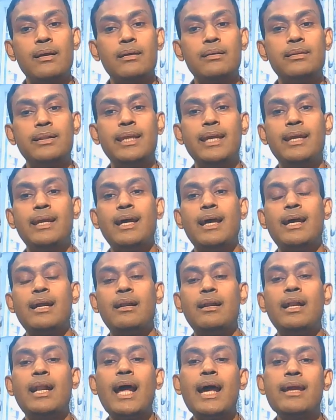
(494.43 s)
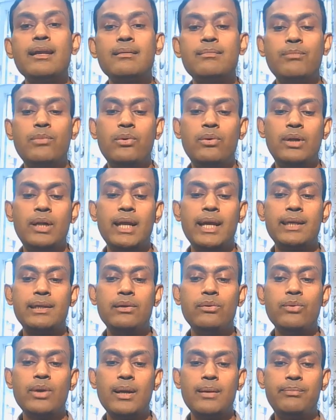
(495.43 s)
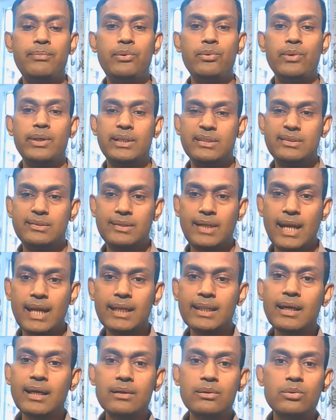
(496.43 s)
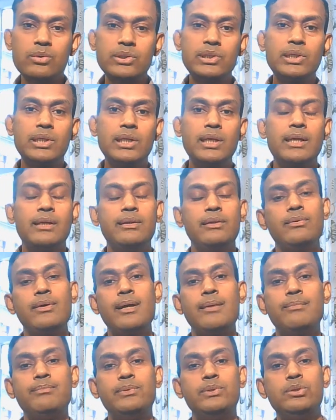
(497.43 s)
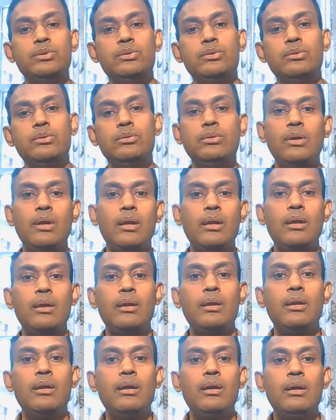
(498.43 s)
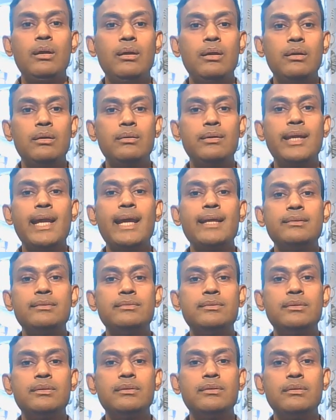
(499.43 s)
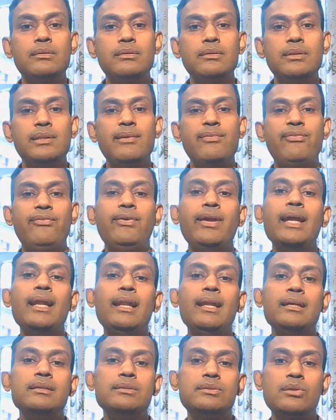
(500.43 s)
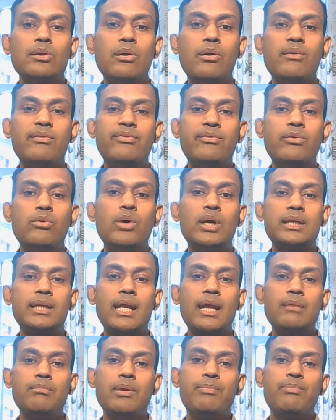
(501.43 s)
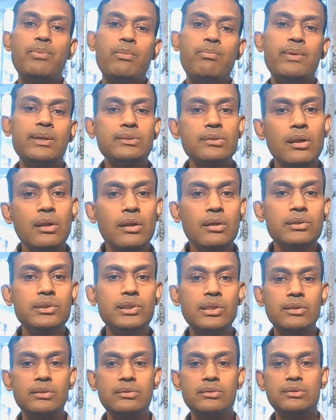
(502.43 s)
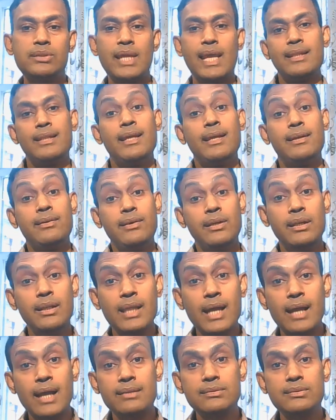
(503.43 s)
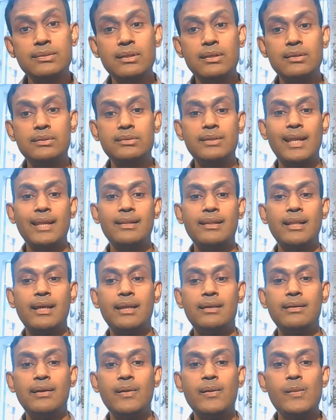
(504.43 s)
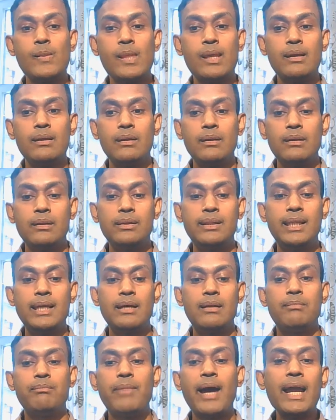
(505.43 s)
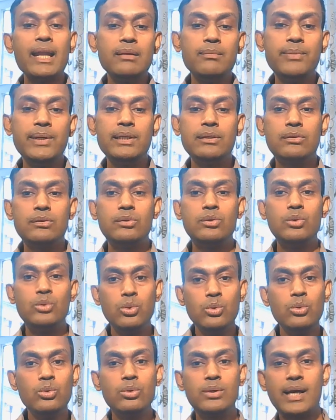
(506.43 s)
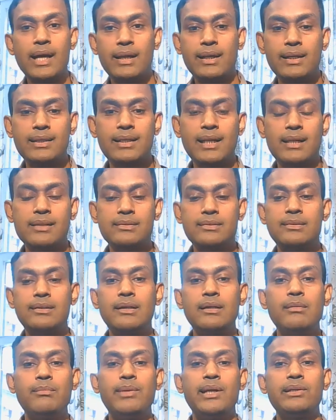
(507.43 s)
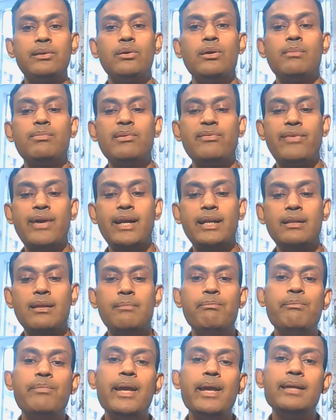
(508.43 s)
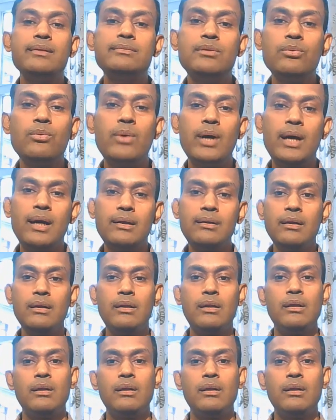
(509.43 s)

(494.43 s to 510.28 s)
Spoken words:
They are like more like you have to understand the question, you have to get the feelings of what can be proper solutions, and then read the answers, and then there might be 2 correct answer, but you have to find the best one.